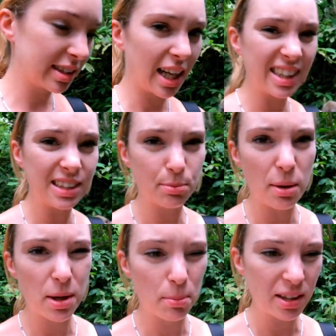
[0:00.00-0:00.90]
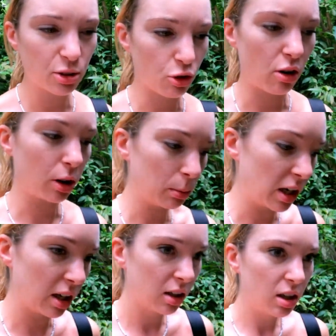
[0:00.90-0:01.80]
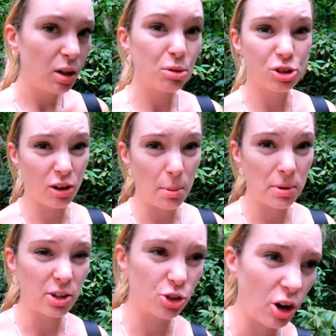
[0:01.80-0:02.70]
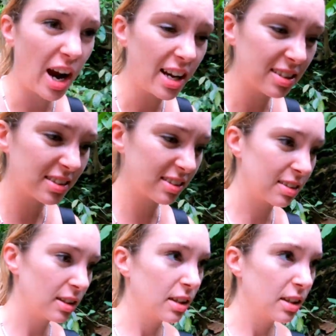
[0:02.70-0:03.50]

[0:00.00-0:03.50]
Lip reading: attacked is maybe a bit strong, but was grabbing her dress,